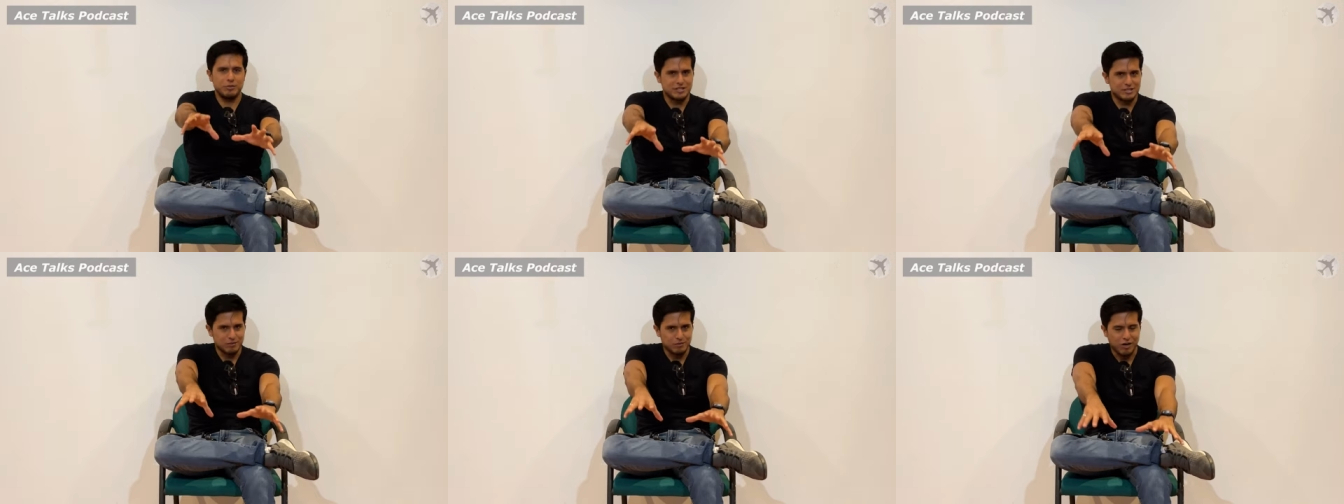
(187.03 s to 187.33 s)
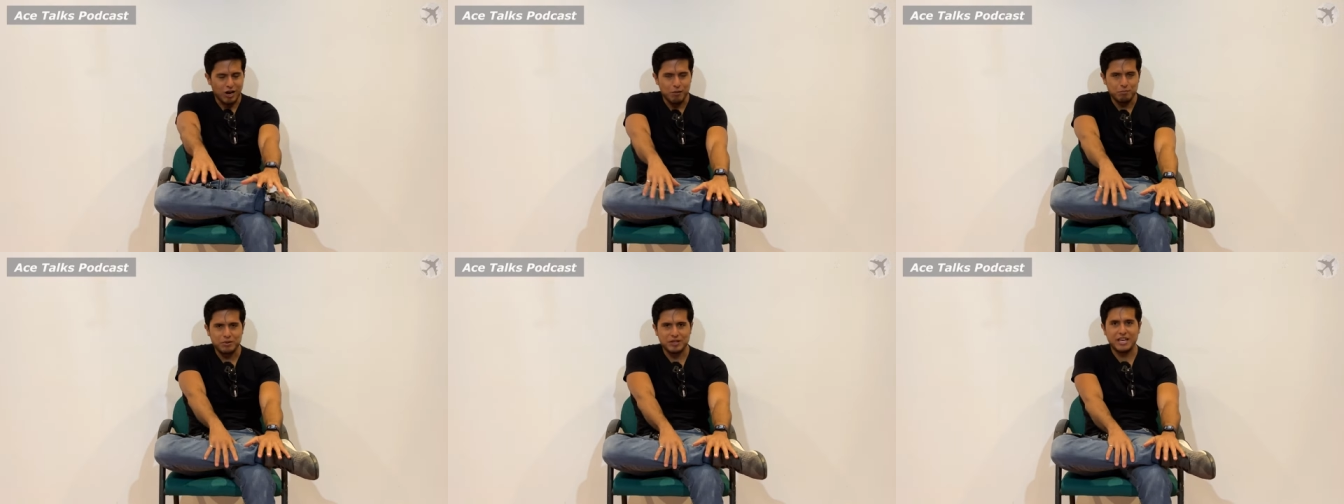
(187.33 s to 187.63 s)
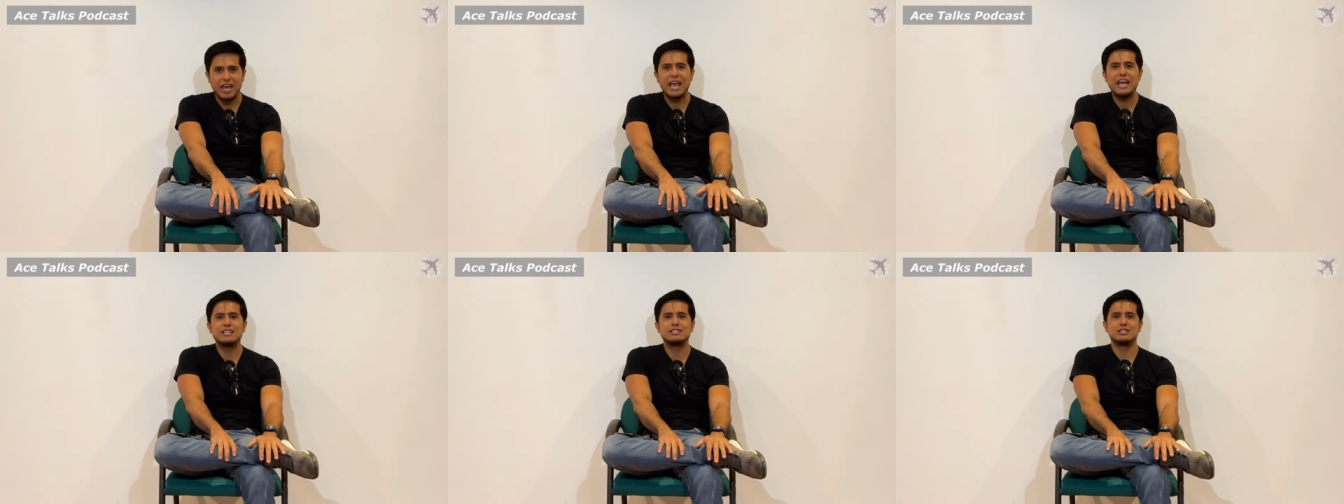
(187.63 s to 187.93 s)
some
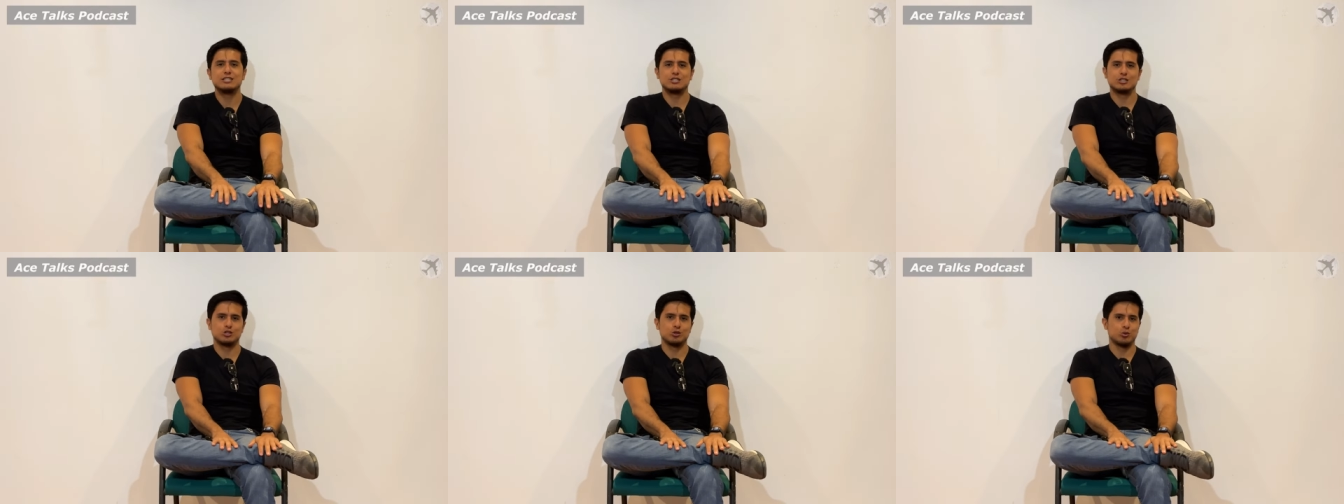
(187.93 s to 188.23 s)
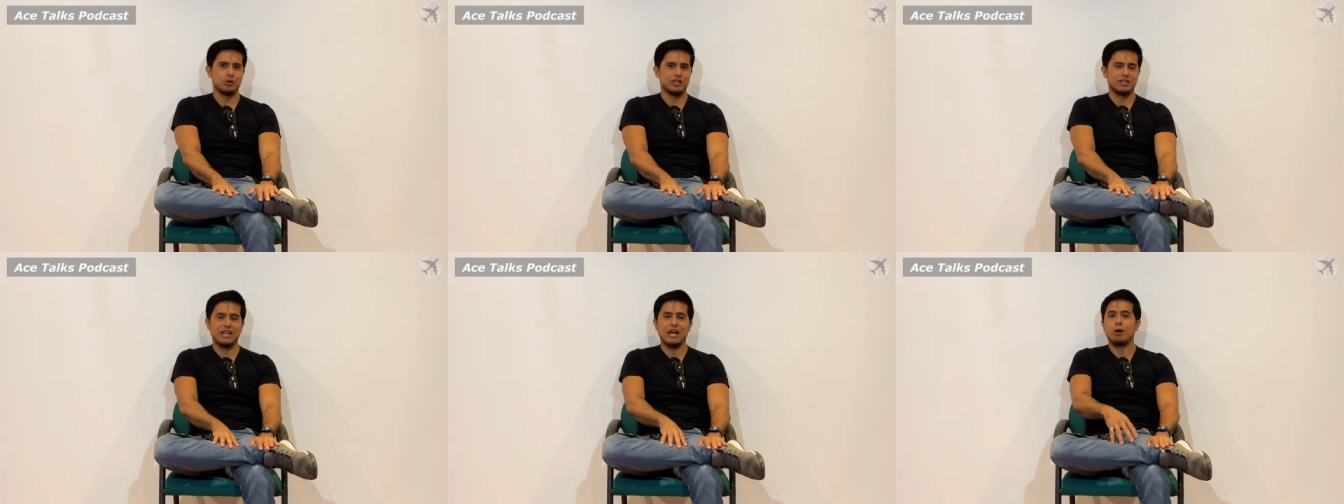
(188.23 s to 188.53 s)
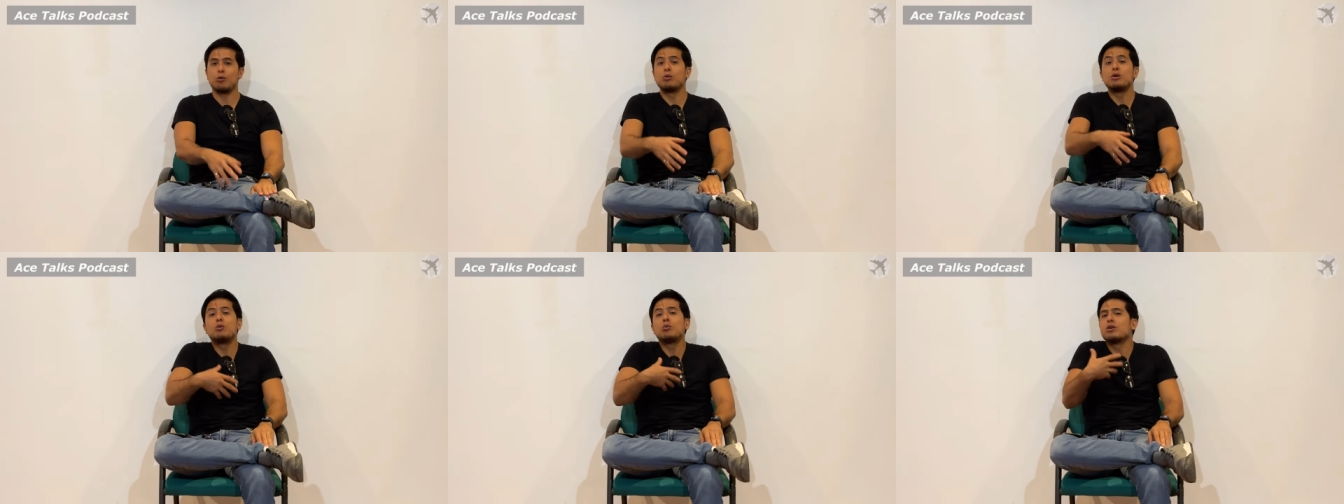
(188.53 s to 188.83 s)
complications to it that
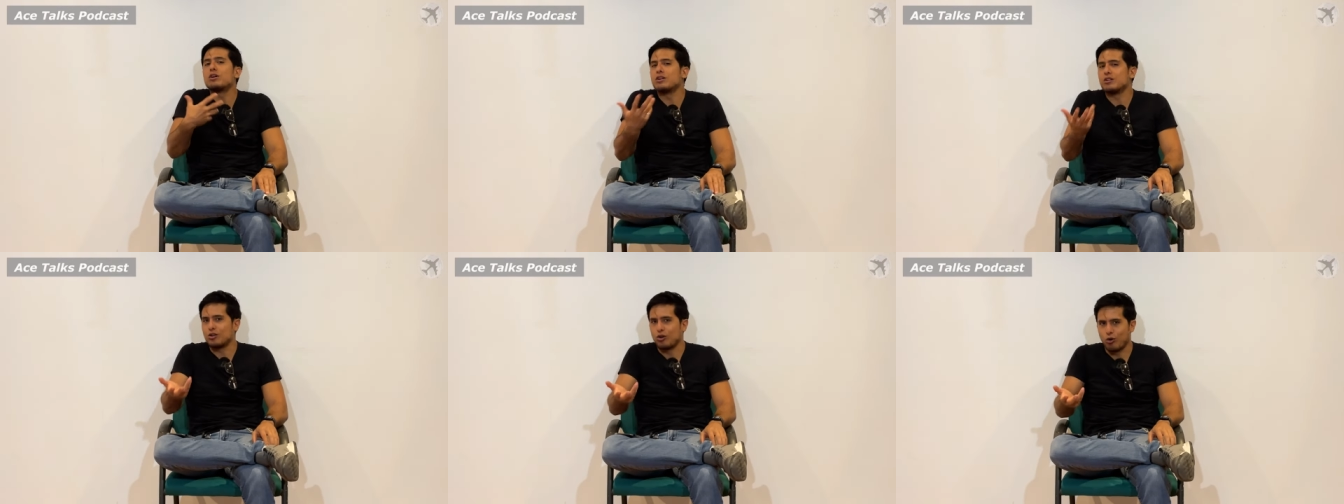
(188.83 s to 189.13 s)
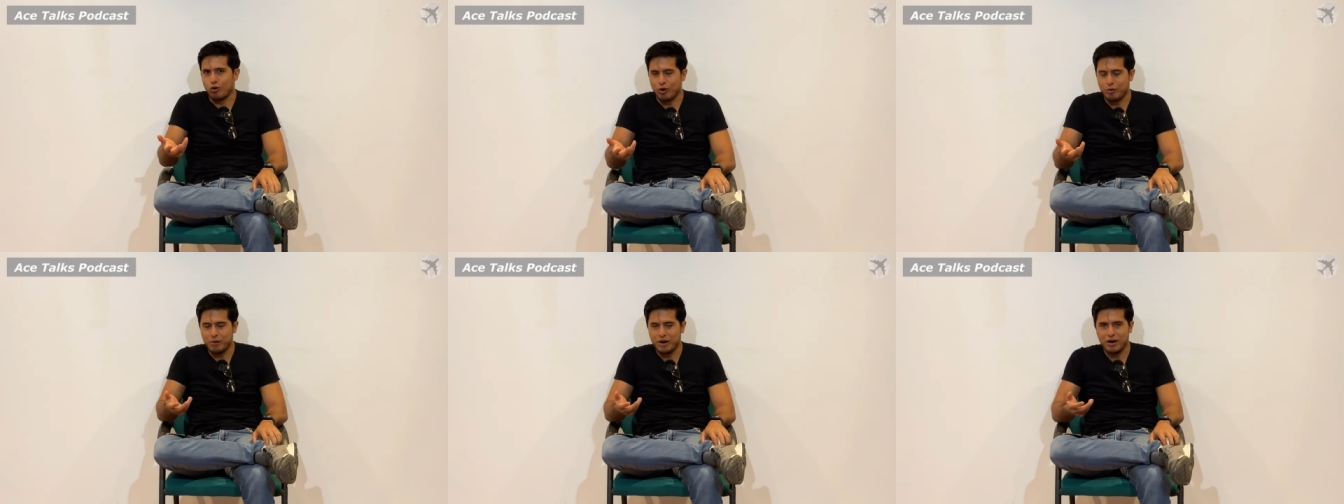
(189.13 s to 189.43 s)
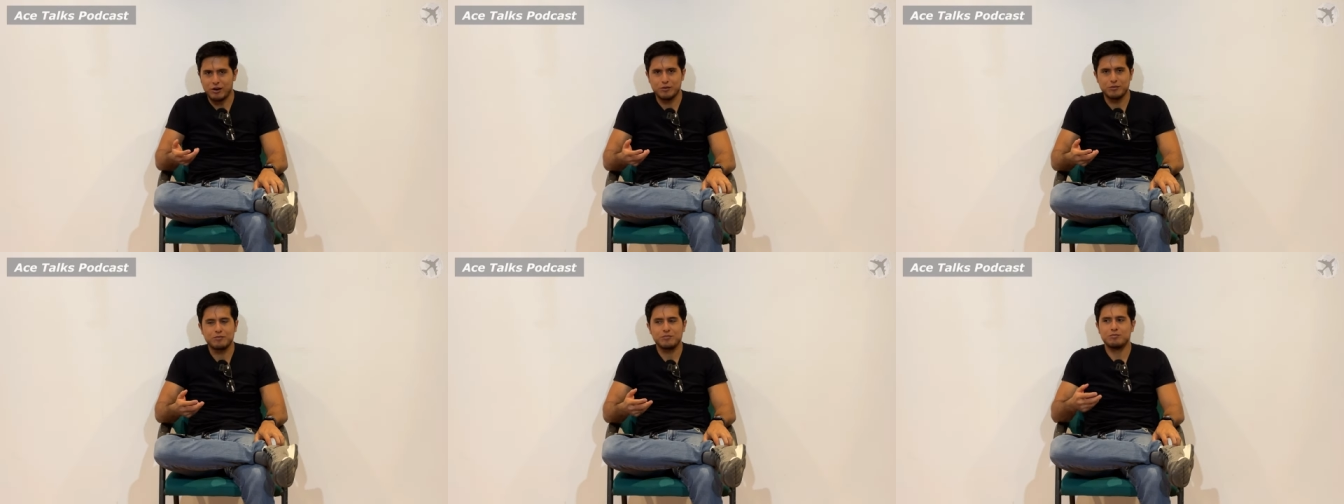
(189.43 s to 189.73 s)
we wouldn't know
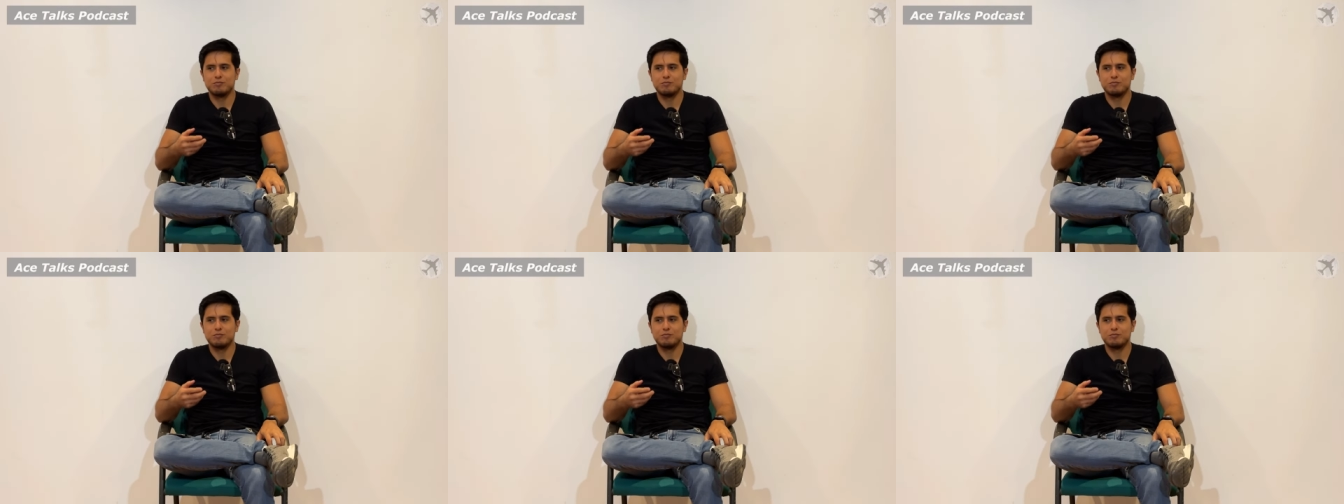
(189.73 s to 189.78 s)
about.